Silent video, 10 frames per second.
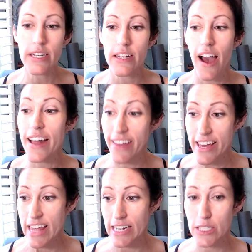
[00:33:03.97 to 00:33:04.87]
I
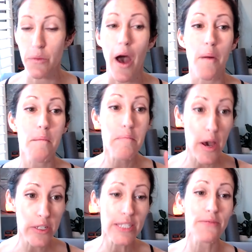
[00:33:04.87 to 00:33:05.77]
like that as well.
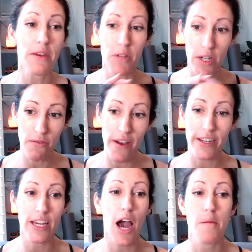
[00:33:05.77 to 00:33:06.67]
Most of them you're going to
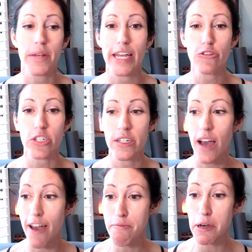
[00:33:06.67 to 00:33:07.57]
find in combination.
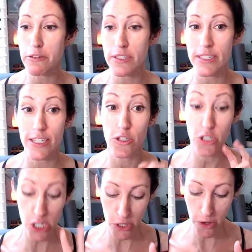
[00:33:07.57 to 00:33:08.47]
I posted
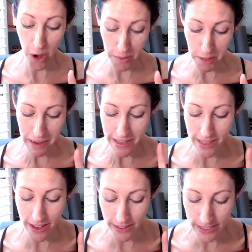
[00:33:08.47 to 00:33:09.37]
two
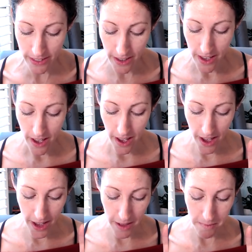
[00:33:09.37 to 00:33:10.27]
homeopathics.
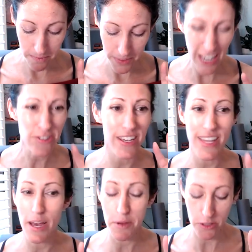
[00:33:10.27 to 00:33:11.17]
Um, actually, I
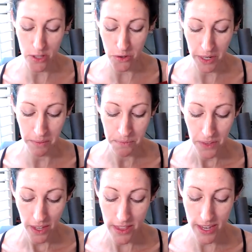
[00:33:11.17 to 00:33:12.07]
think I posted three.
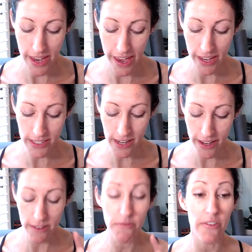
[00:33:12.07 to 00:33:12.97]
The anti
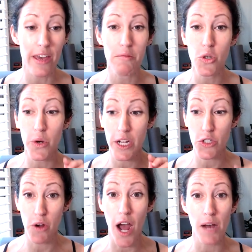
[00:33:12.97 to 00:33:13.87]
inflammatory
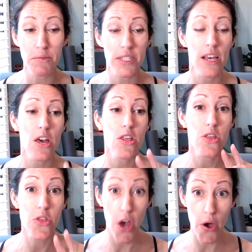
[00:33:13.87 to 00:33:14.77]
drops,
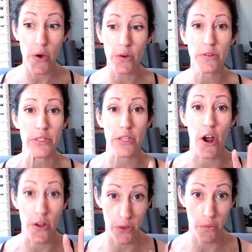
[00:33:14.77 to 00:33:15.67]
those
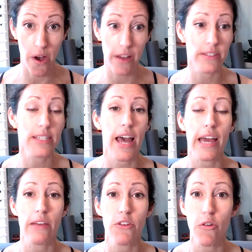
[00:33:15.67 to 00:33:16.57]
are the ones
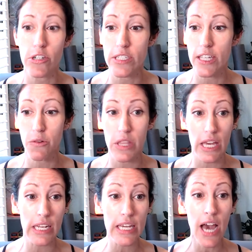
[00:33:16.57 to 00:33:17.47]
that if you are dealing with
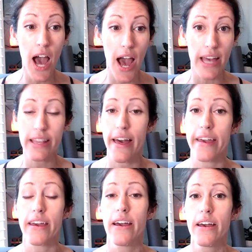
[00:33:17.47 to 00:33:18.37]
any high,
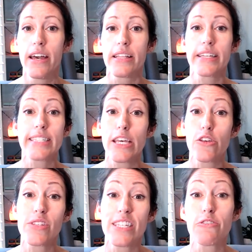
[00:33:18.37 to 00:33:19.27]
like let's say
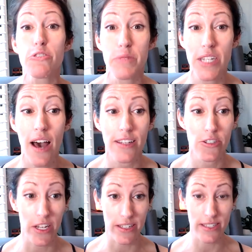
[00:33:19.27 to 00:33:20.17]
you see a
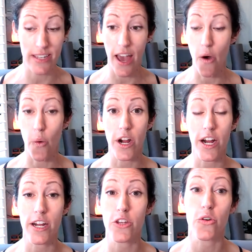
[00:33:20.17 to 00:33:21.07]
rheumatologist
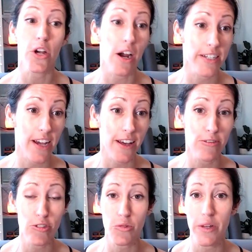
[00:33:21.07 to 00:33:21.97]
or your
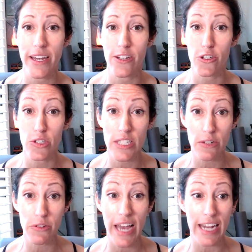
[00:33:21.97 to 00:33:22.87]
cardiologist ran your
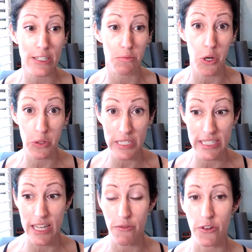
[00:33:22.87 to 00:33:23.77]
C reactive
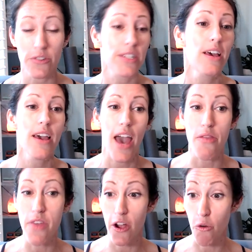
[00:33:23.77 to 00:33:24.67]
protein levels
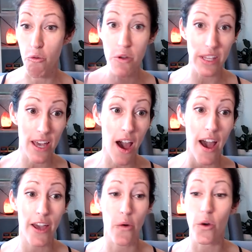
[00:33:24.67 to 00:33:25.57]
and they're really
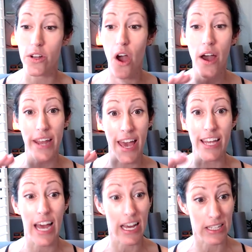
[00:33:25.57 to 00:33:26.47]
high or not
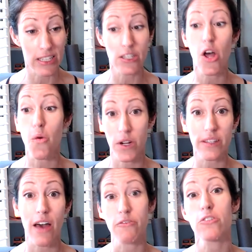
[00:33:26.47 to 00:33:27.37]
at a lower
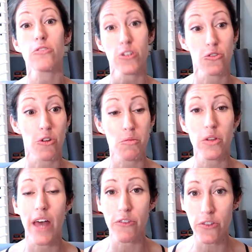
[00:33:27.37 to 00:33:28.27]
level or normal
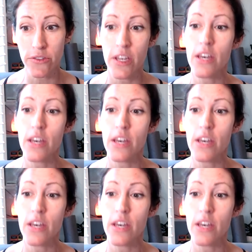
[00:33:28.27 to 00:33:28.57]
level,